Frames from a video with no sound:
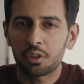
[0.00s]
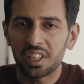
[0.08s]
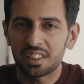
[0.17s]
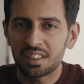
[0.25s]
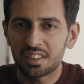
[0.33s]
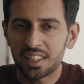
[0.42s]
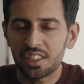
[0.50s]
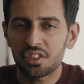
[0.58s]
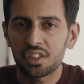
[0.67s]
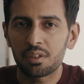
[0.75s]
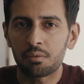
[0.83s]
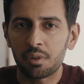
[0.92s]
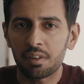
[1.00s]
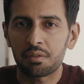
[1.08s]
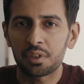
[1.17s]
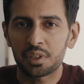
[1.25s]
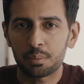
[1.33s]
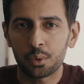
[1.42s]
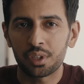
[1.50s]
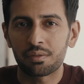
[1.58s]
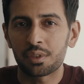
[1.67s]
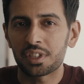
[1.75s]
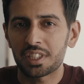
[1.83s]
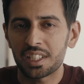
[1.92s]
gray is essentially the reference point
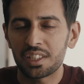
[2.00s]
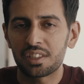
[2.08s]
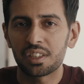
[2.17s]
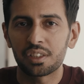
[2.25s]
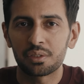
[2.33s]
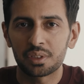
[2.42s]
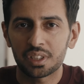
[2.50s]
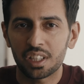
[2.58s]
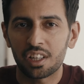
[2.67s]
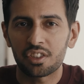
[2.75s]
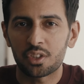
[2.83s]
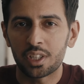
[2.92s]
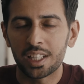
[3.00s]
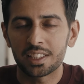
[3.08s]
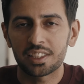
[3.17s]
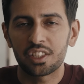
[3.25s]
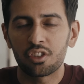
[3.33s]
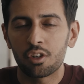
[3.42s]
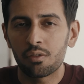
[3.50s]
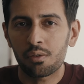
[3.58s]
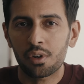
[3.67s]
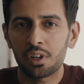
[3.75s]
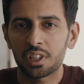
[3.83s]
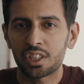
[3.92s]
for skin tones, contrast, and
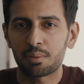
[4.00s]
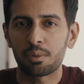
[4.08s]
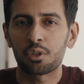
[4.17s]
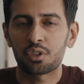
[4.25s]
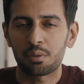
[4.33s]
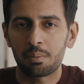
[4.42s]
overall exposure